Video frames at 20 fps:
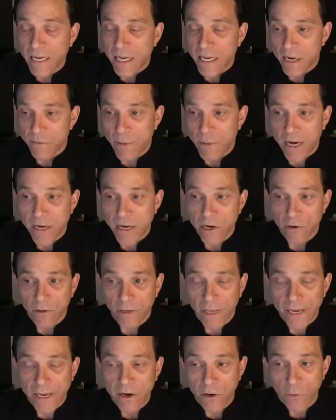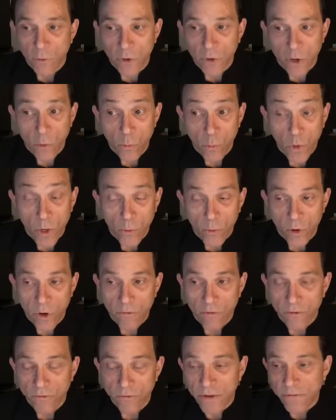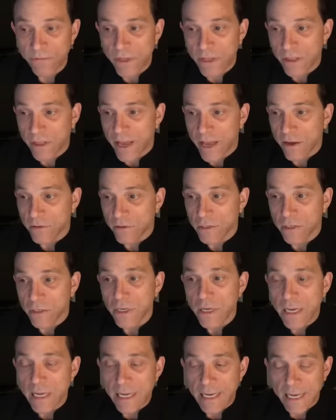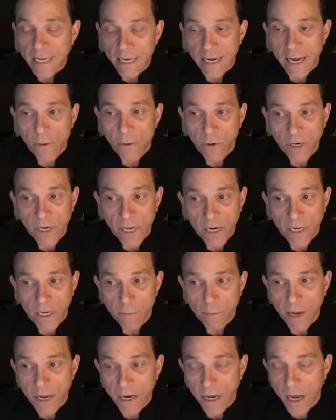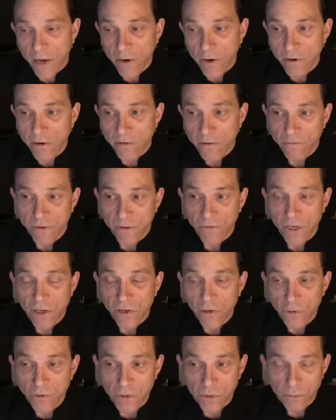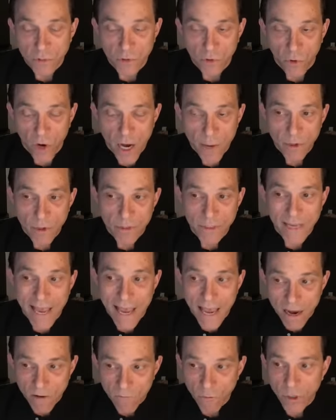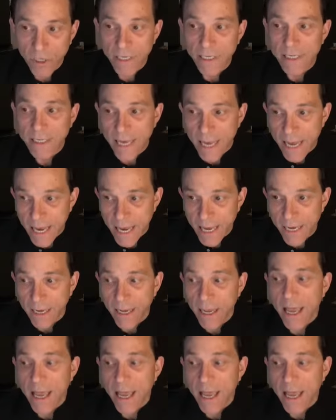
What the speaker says: about a year later, we were over 50,000. And now we're getting about 150 new subscribers every day.